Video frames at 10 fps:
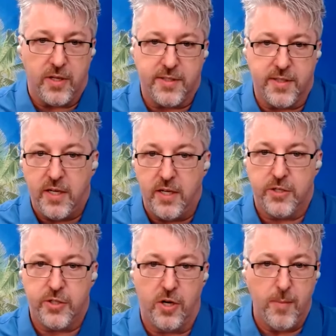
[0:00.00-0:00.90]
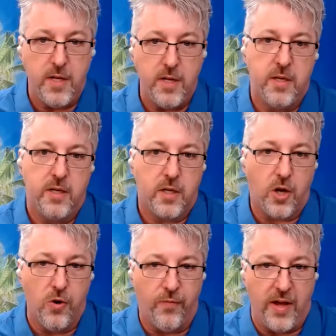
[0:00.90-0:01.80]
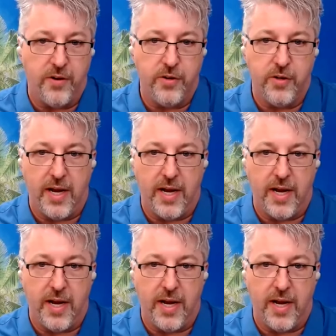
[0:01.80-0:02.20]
Asankhaya Sharma, co-founder